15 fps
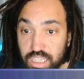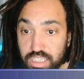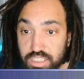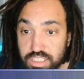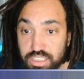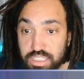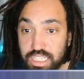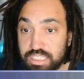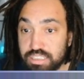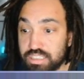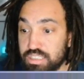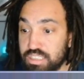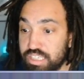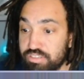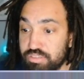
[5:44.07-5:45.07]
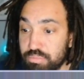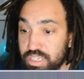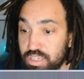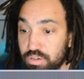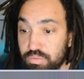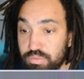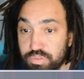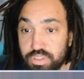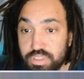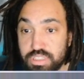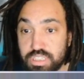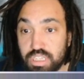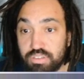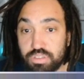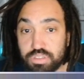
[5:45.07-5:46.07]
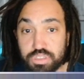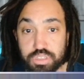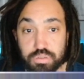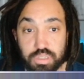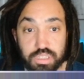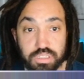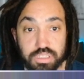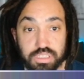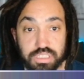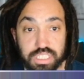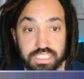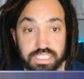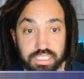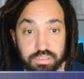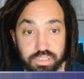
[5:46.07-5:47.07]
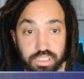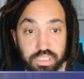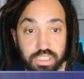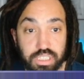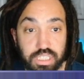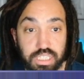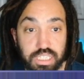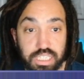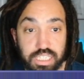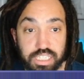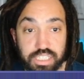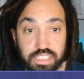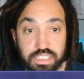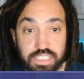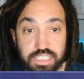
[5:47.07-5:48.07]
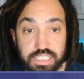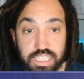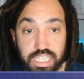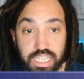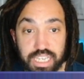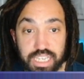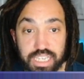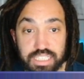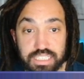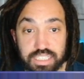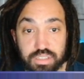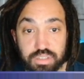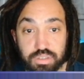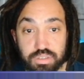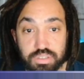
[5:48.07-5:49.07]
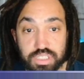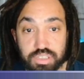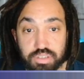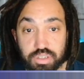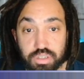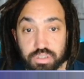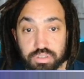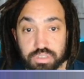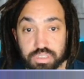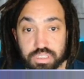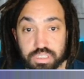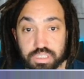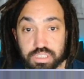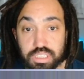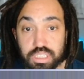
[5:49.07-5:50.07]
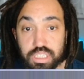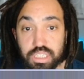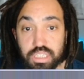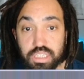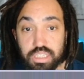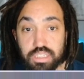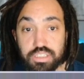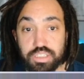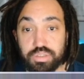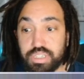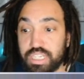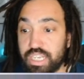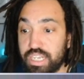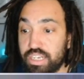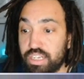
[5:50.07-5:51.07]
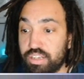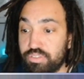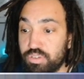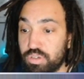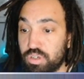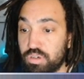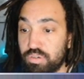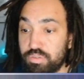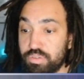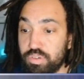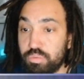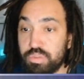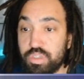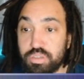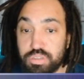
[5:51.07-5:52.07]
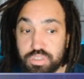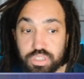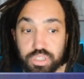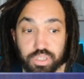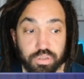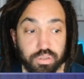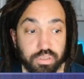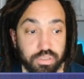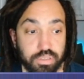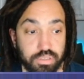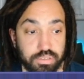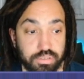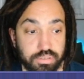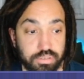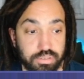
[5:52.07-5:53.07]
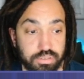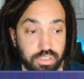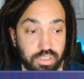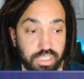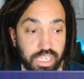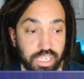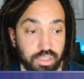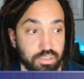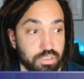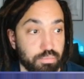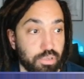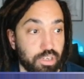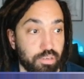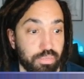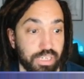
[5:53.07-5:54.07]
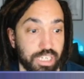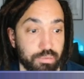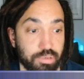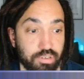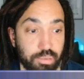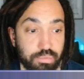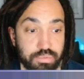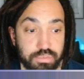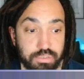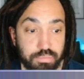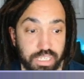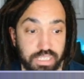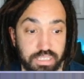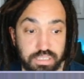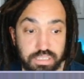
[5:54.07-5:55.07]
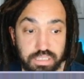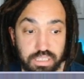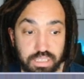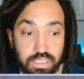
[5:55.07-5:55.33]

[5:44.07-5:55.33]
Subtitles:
so that gives me confidence that I've got two answers, that sounds good. And it just says that a is a non-zero constant, so again, I feel confident with those two. Okay, on to part B, let me grab some space.